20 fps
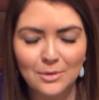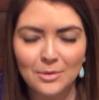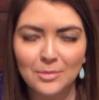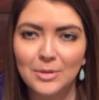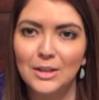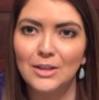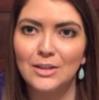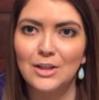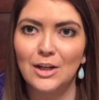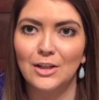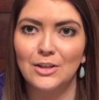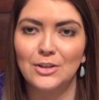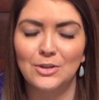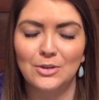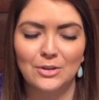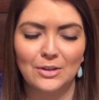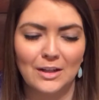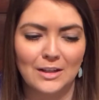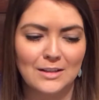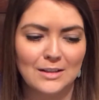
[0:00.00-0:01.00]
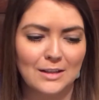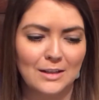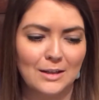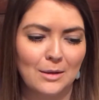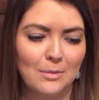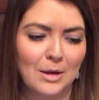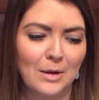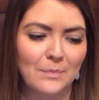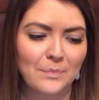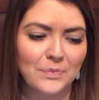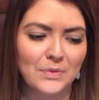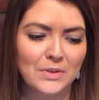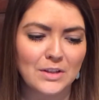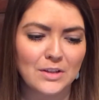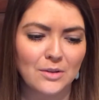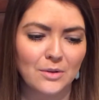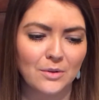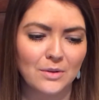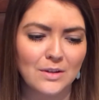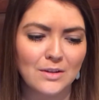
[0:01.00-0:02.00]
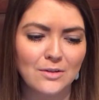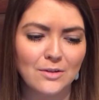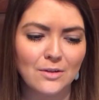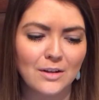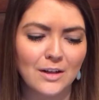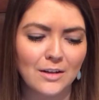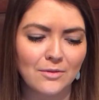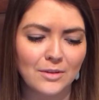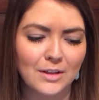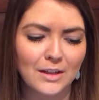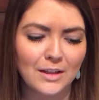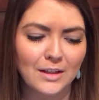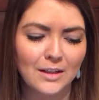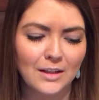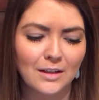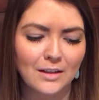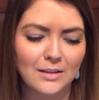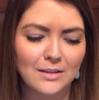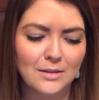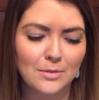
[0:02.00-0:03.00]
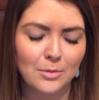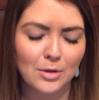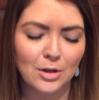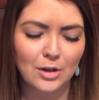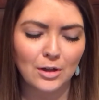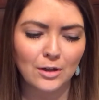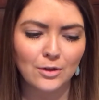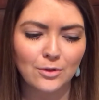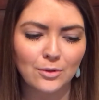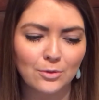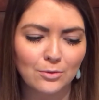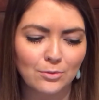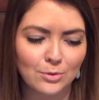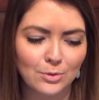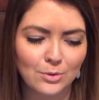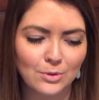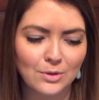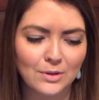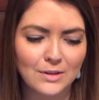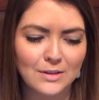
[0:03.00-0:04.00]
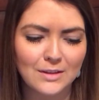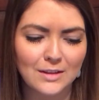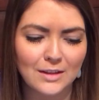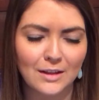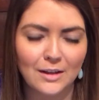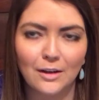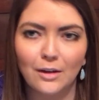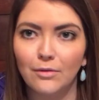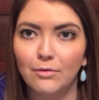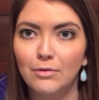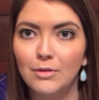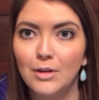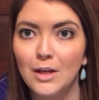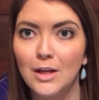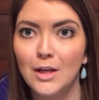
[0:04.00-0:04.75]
what I'm going to talk to you guys today about. So these are kind of like some cardinal rules of